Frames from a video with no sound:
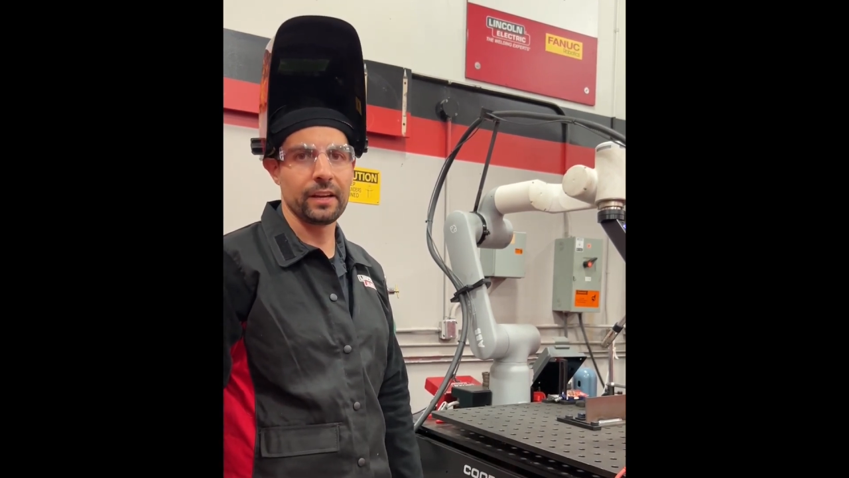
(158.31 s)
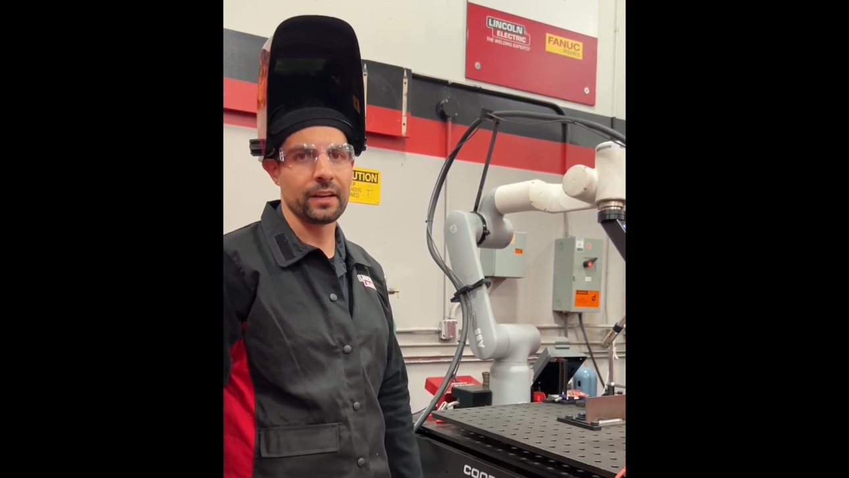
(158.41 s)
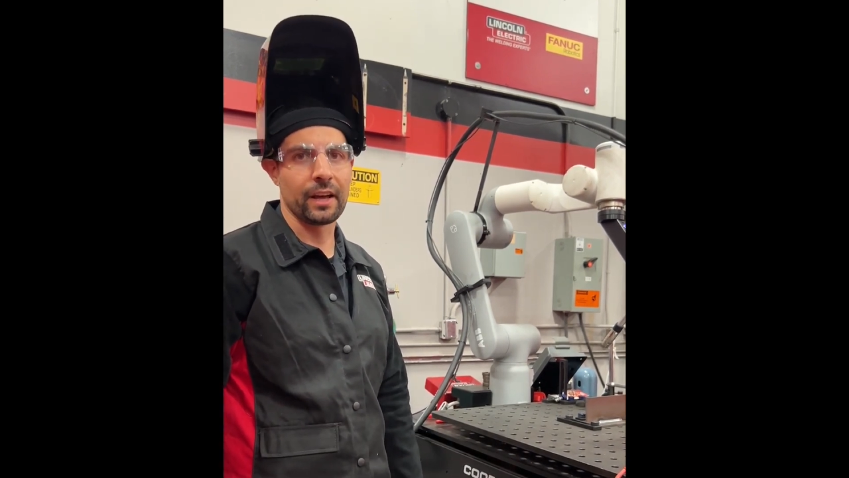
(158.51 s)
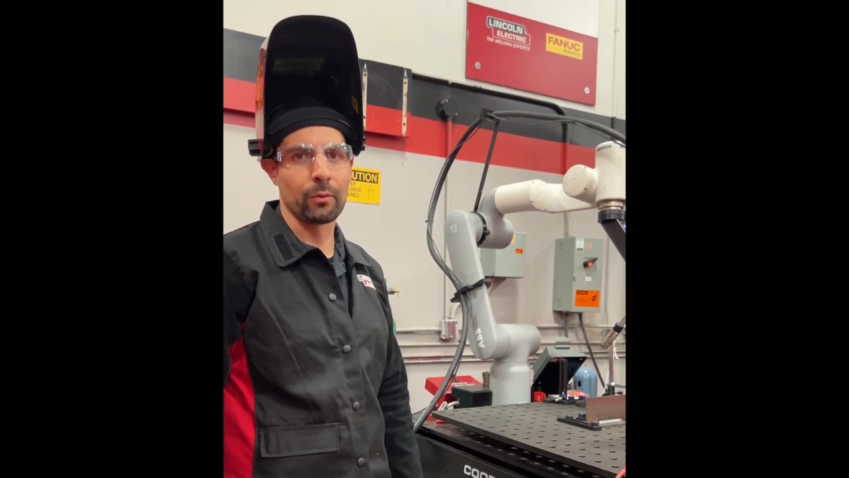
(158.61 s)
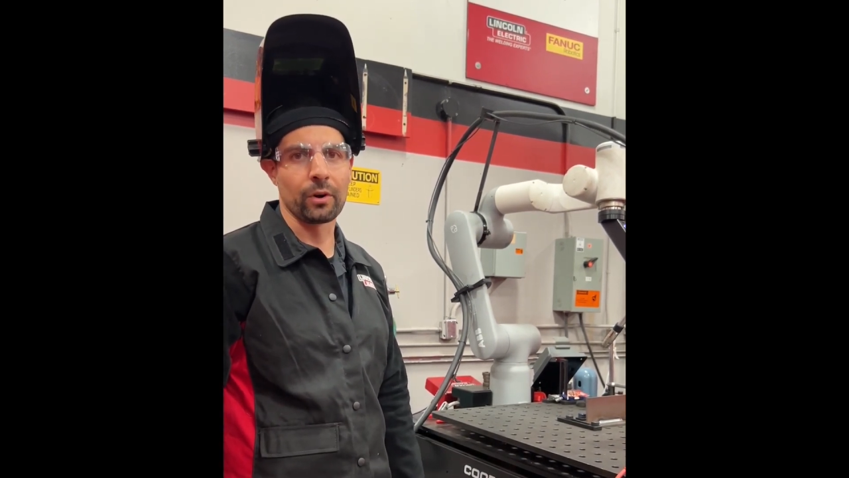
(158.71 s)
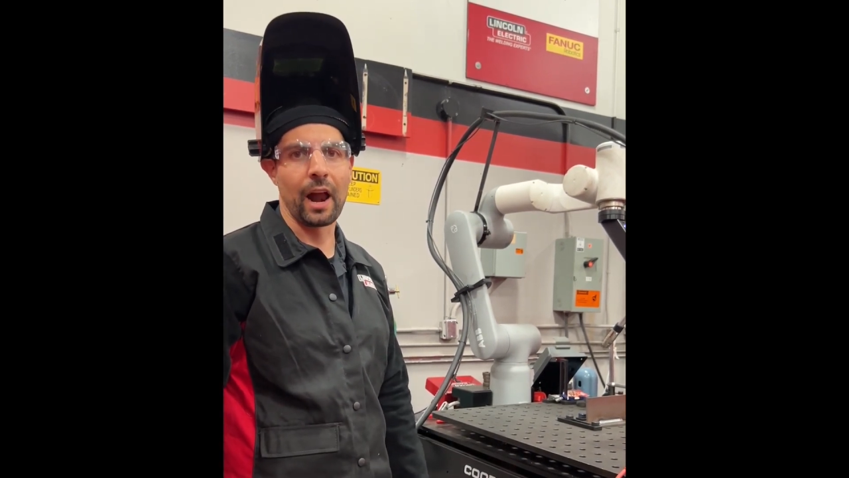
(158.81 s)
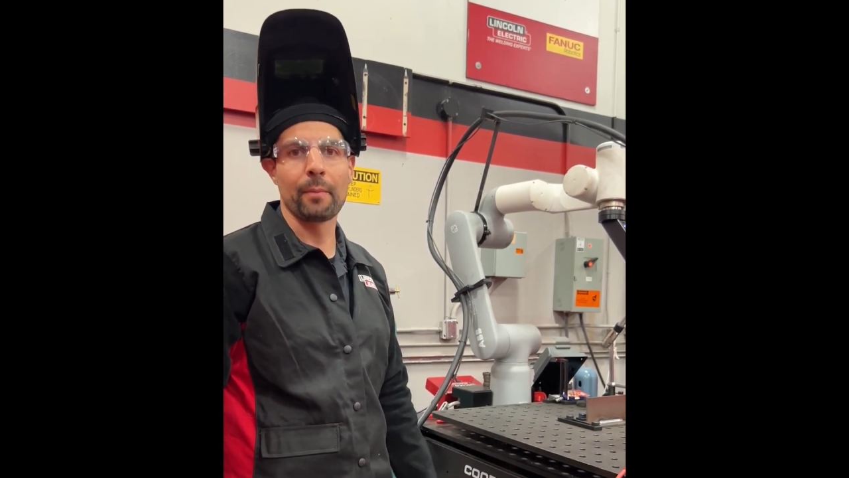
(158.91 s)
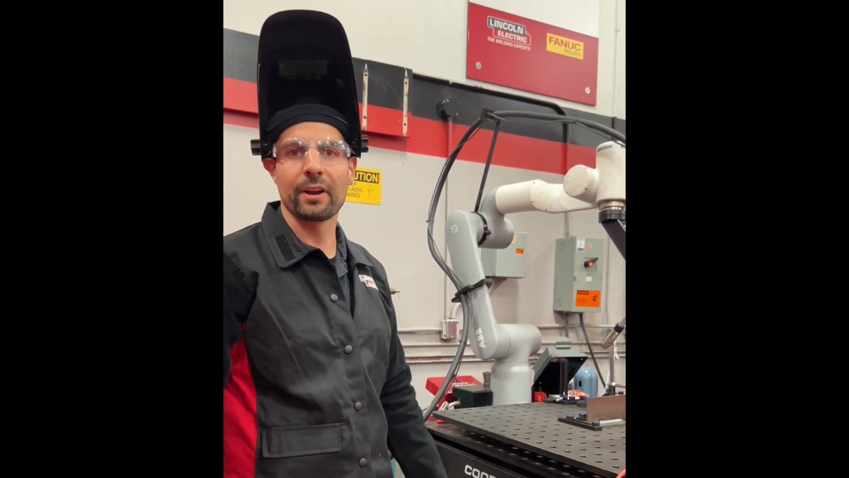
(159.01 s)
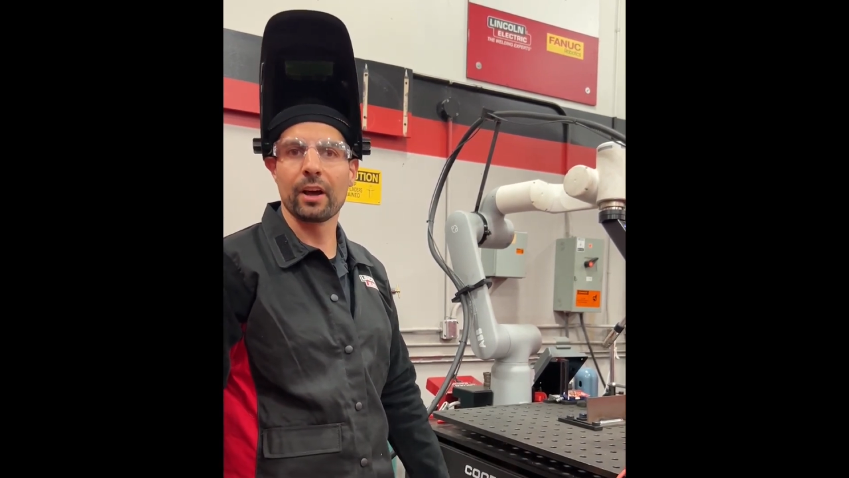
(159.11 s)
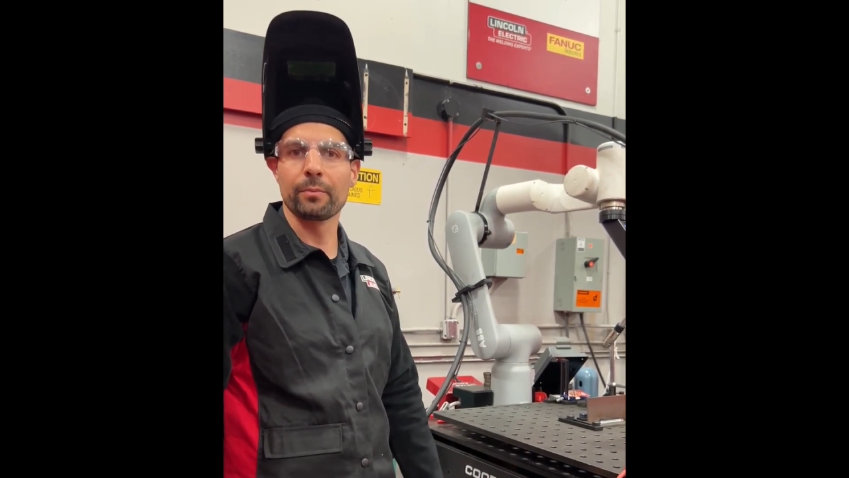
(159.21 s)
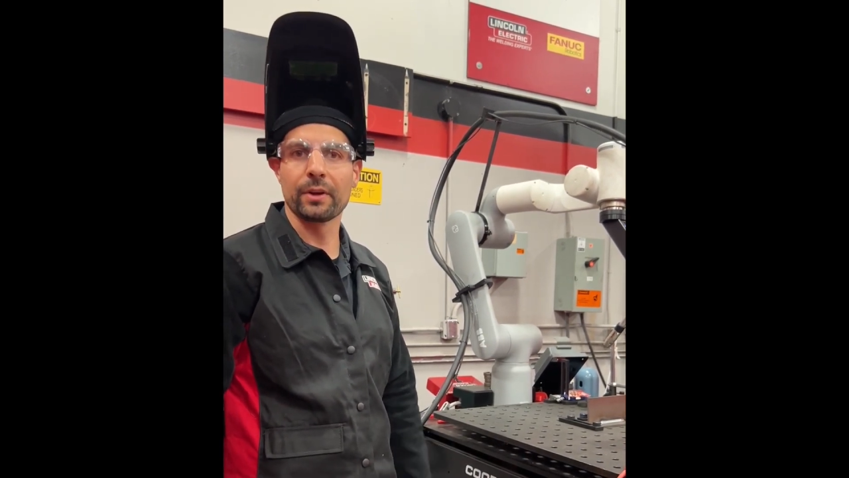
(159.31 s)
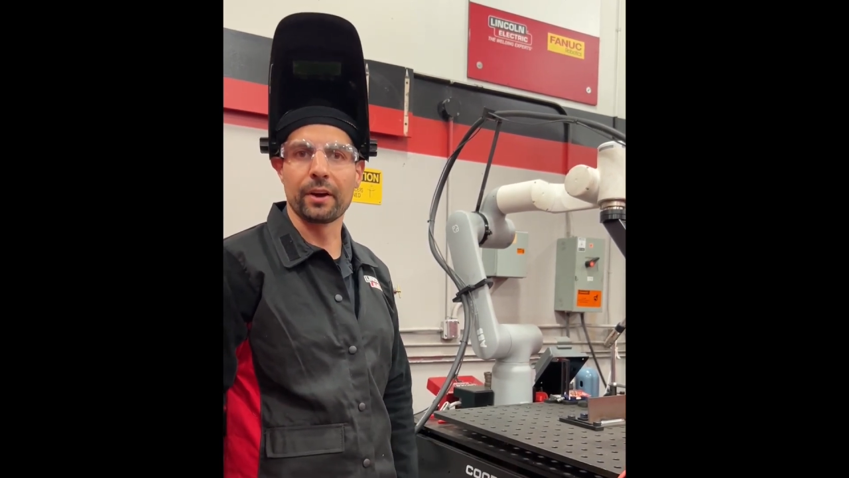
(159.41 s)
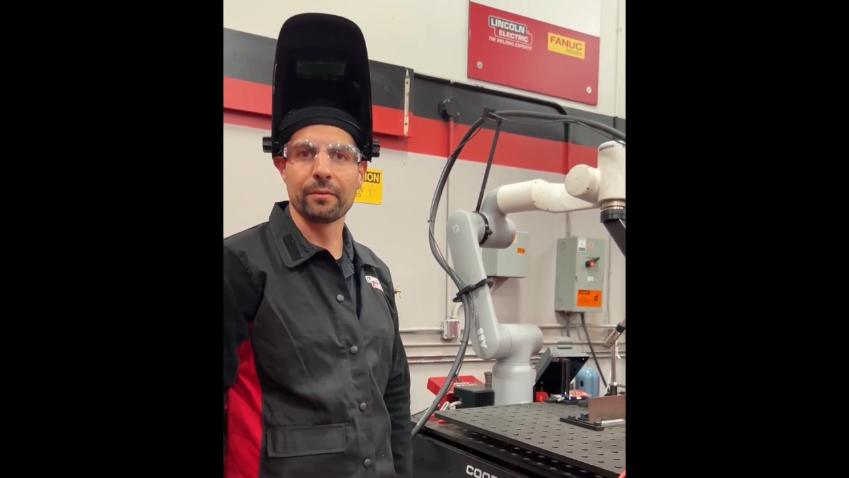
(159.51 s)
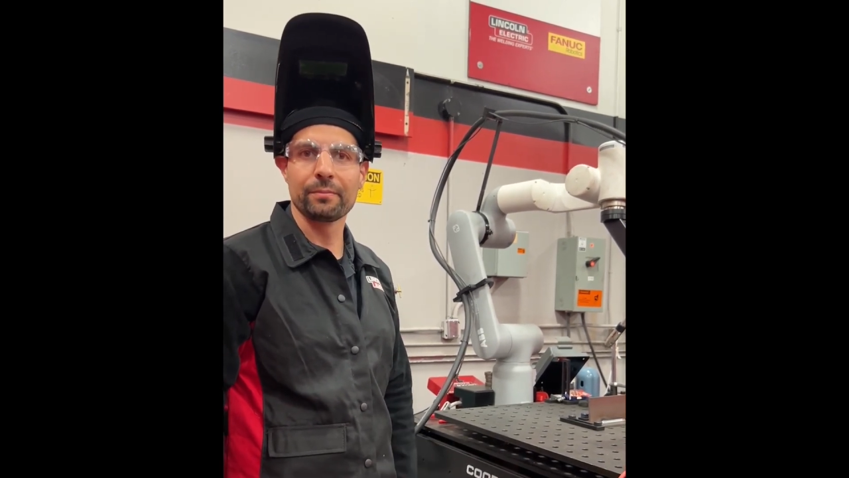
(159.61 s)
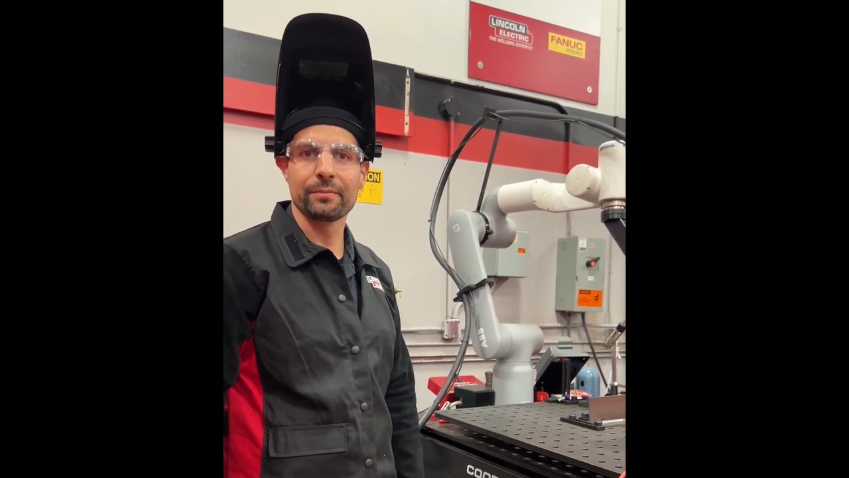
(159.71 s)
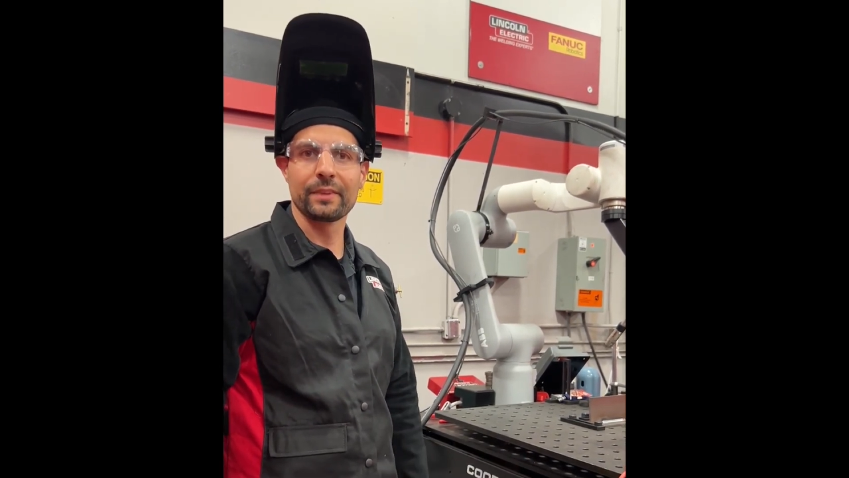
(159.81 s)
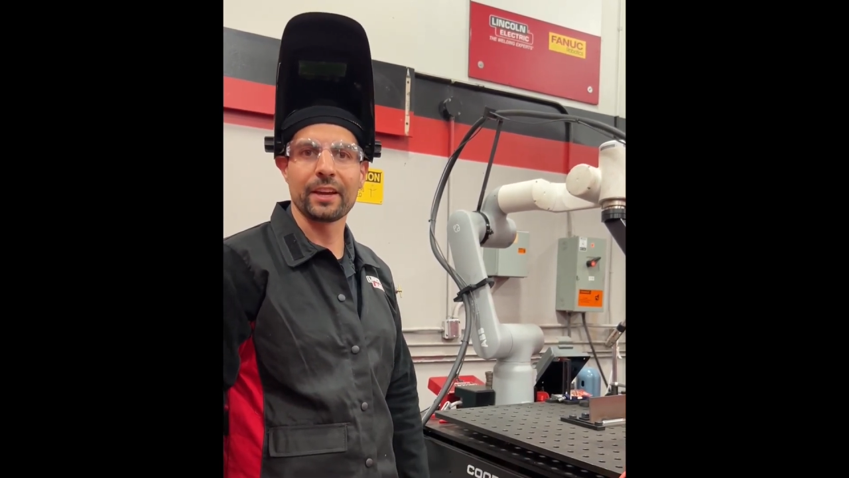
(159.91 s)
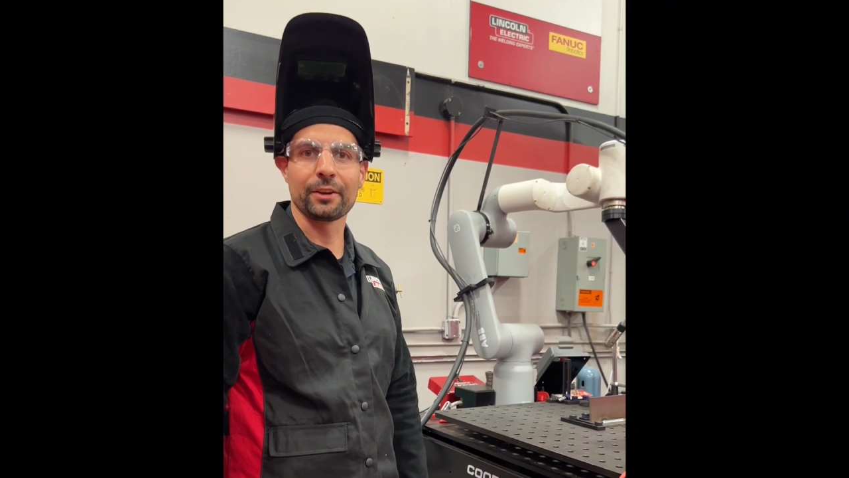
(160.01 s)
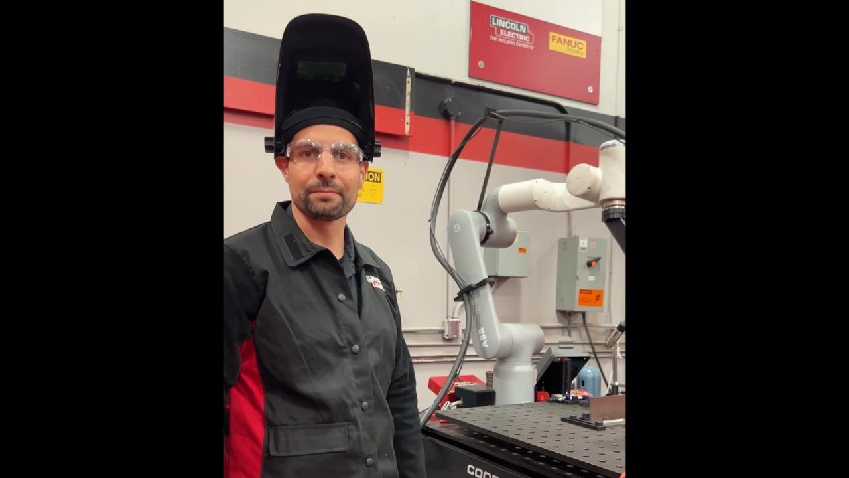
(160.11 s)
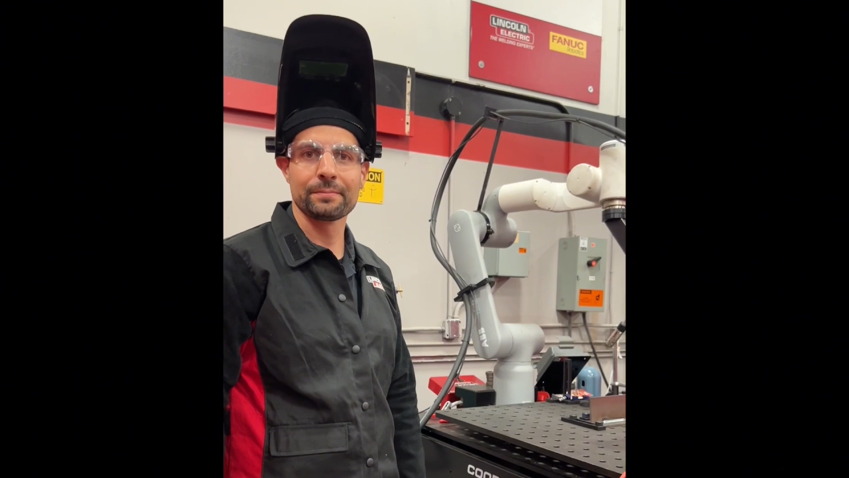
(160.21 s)
and we're happy to help you out.
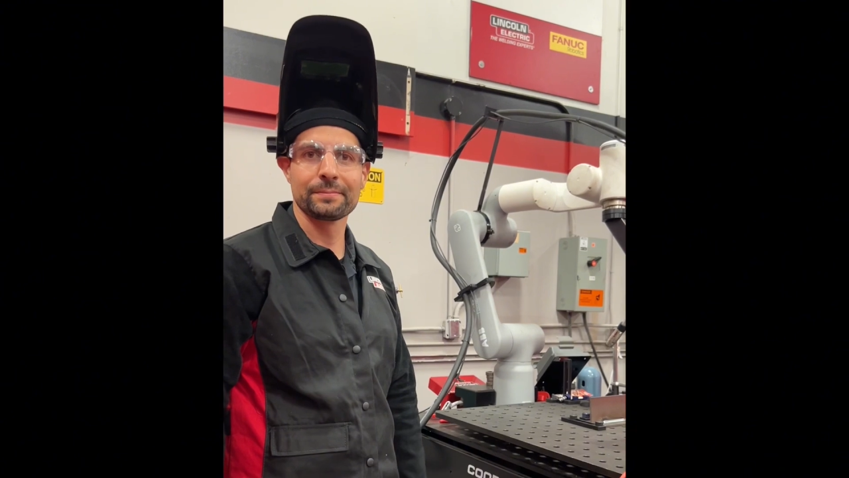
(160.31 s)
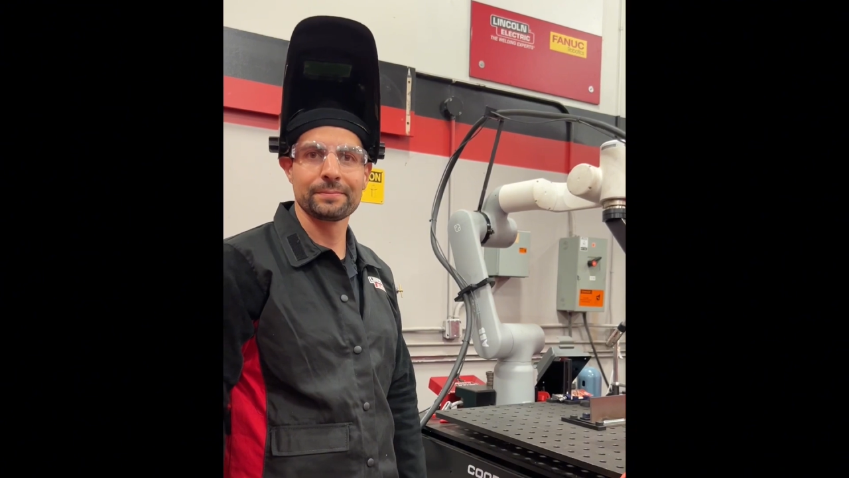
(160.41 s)
Thank you.